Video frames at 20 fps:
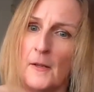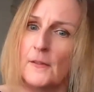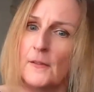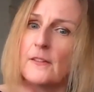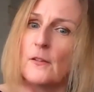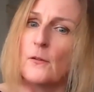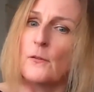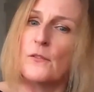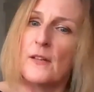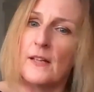
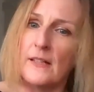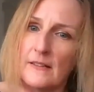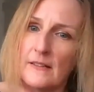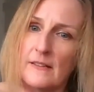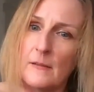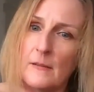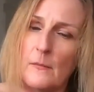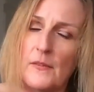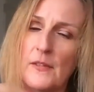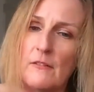So that's
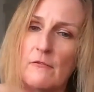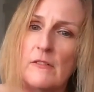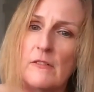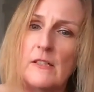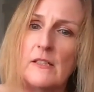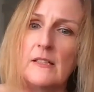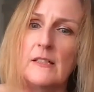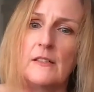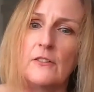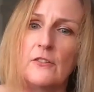something
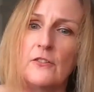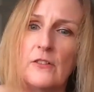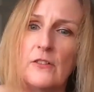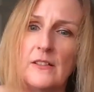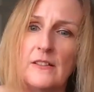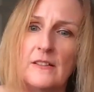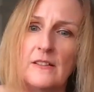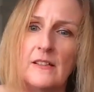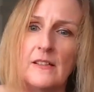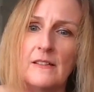really
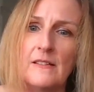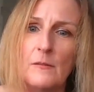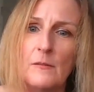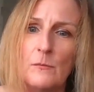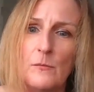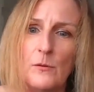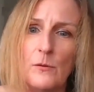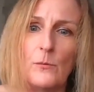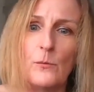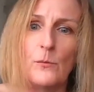interesting. And then
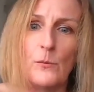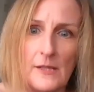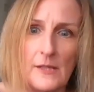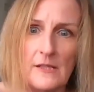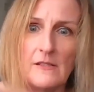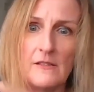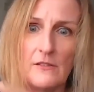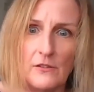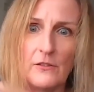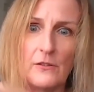what
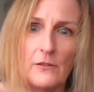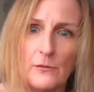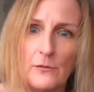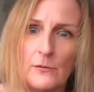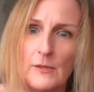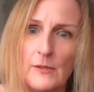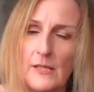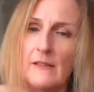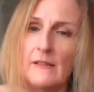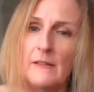we
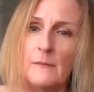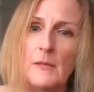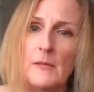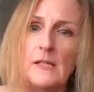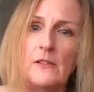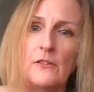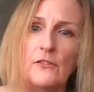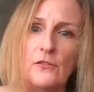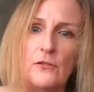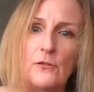do is
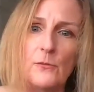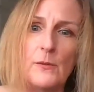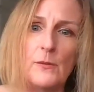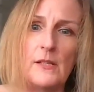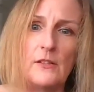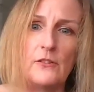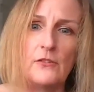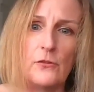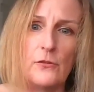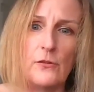make sure
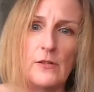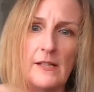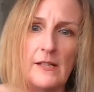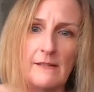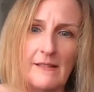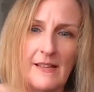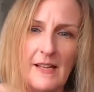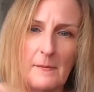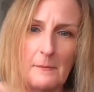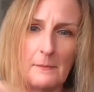we're
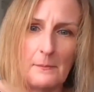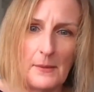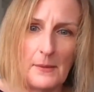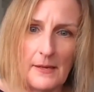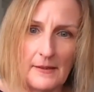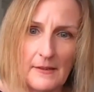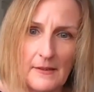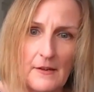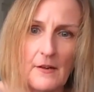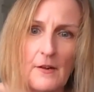joining that
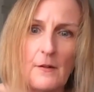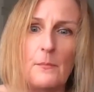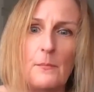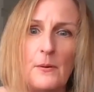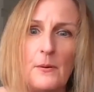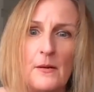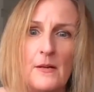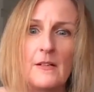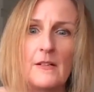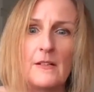back up
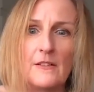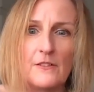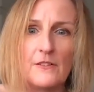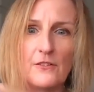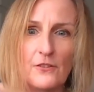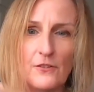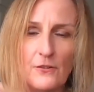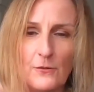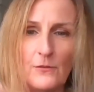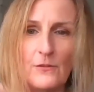
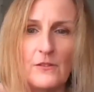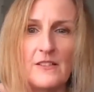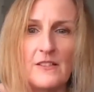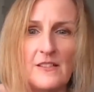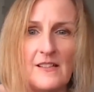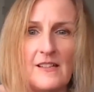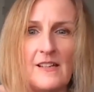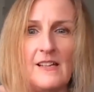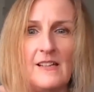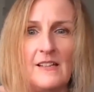to the
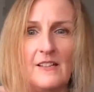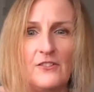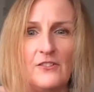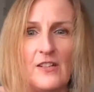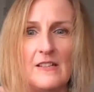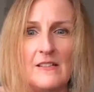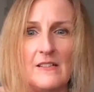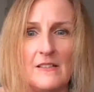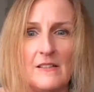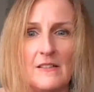TA
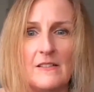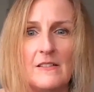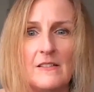agenda.